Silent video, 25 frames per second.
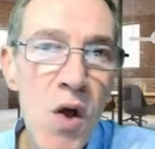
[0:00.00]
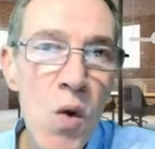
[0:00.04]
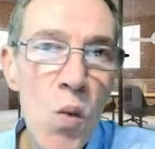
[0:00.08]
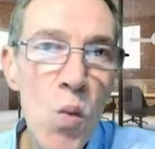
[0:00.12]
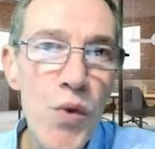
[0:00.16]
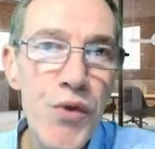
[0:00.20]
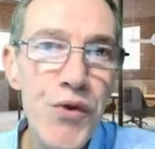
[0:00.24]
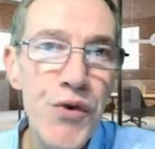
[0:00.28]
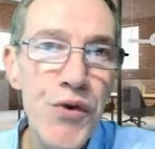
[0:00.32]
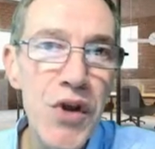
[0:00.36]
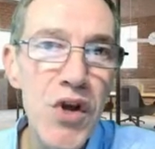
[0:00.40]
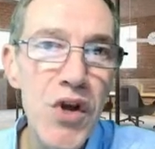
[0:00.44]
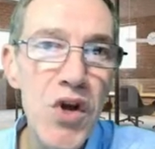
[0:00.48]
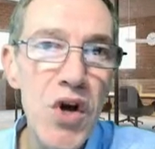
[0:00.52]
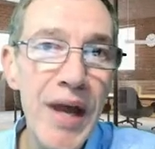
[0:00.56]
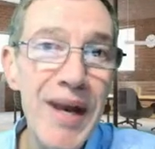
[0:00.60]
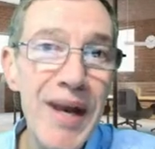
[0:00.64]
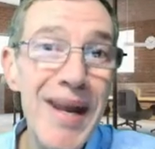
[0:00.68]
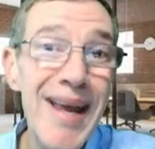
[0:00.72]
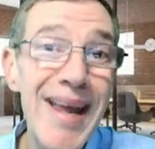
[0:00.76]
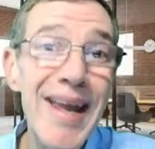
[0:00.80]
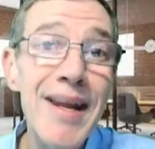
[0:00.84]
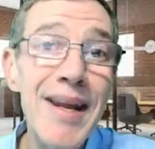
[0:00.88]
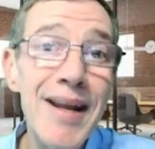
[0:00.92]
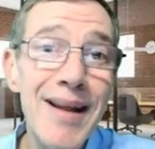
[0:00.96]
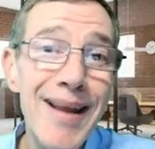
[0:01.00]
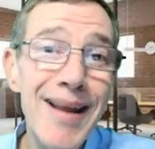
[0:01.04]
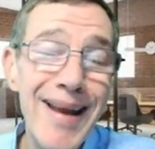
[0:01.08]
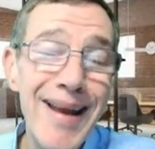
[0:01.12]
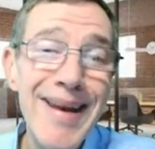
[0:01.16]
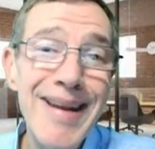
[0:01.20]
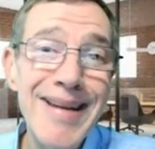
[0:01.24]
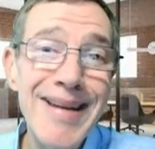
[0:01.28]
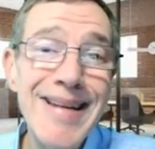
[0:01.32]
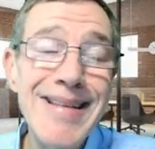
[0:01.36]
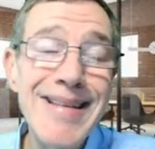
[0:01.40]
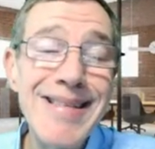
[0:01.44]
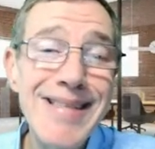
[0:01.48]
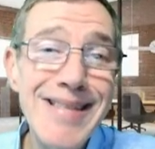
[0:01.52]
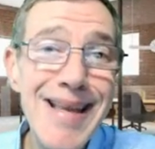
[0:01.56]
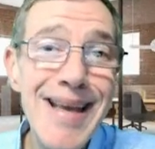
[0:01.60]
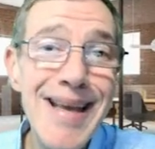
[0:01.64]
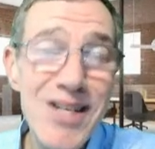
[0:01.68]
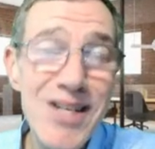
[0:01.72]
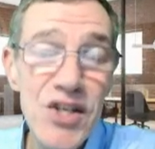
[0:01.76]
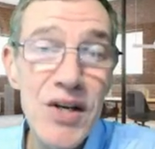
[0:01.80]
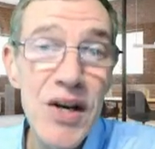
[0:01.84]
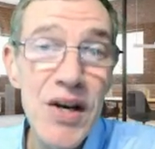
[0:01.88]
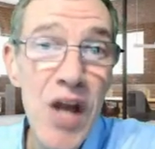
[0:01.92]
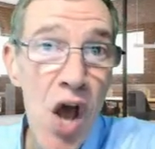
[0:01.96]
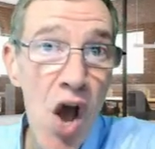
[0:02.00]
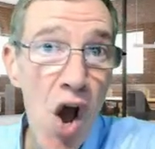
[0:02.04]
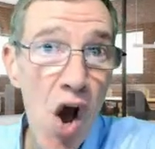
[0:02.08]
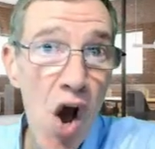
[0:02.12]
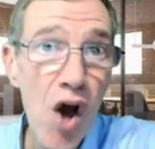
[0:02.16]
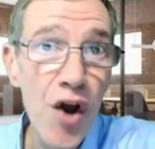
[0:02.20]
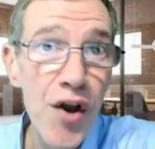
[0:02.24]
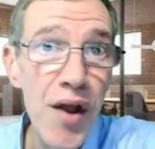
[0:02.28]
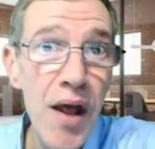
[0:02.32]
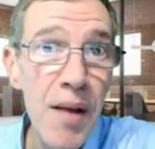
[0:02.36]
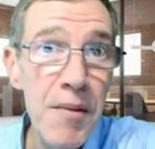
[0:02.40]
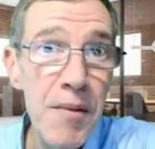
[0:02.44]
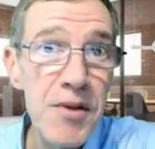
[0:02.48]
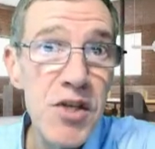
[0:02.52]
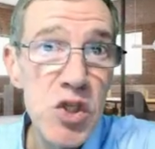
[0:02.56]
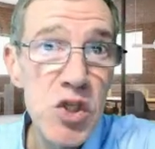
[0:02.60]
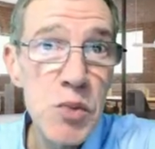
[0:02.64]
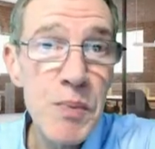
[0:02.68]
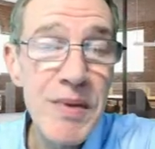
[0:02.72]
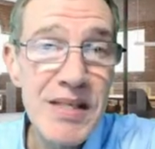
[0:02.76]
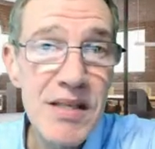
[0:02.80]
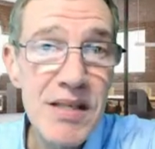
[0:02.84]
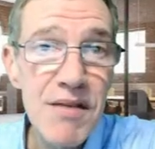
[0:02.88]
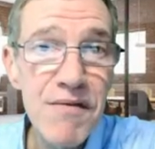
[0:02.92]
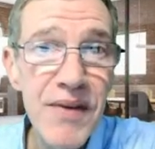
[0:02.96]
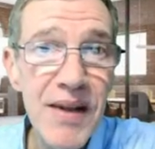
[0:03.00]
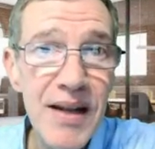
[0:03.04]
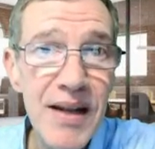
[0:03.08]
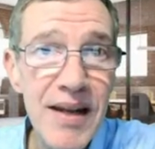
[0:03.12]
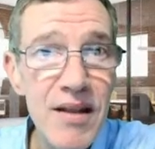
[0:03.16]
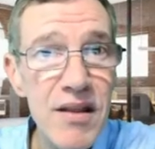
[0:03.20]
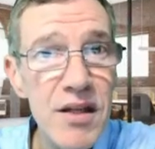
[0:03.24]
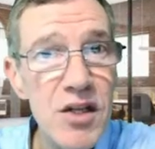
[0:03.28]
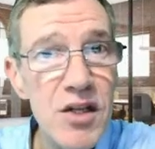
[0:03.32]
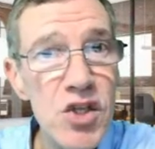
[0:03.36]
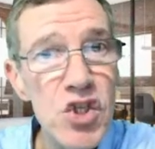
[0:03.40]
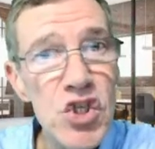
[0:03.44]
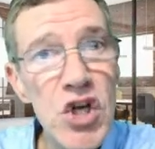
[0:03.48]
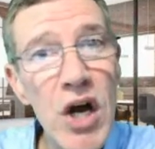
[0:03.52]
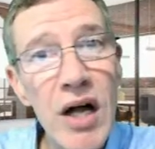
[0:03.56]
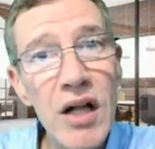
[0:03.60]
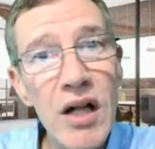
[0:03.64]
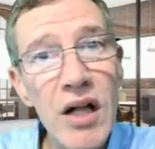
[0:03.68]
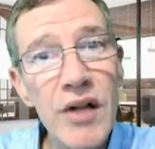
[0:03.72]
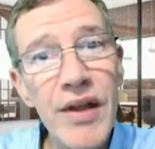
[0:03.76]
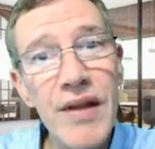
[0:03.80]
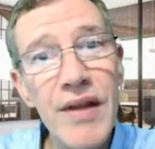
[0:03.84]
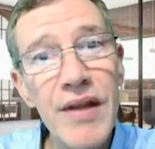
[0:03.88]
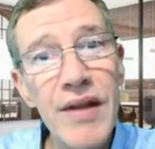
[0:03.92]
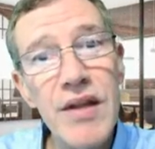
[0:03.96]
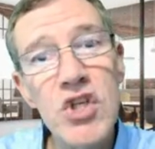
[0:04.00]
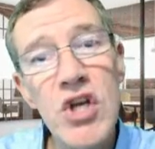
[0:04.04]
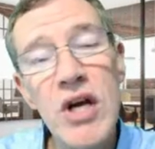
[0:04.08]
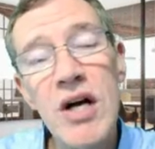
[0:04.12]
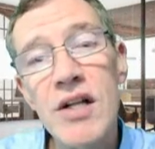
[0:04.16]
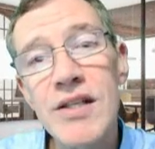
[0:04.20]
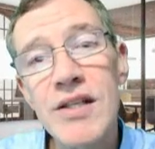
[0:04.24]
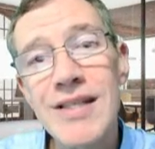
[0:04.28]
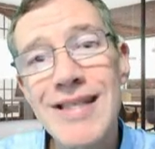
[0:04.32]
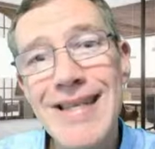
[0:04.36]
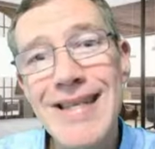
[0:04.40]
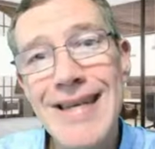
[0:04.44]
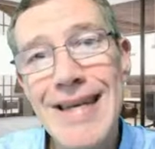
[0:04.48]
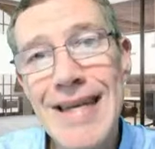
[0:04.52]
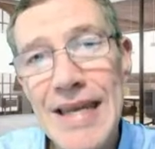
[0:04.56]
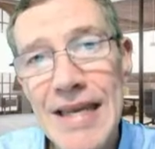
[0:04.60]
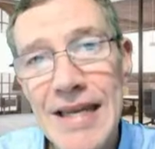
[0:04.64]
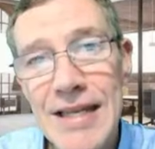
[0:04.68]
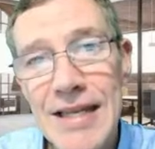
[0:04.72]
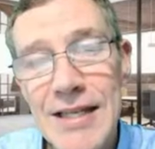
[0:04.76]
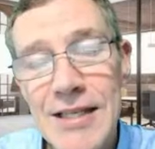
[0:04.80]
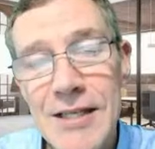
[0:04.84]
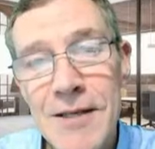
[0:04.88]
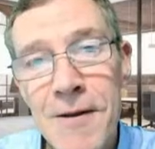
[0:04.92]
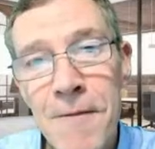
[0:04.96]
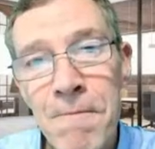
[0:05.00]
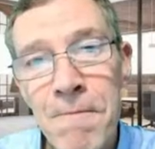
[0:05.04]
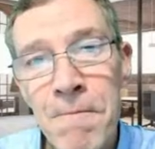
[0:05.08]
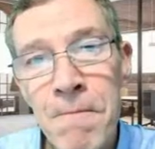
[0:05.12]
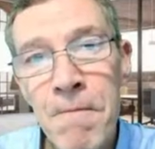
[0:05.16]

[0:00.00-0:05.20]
and a discussion on specifically the child and the child's needs.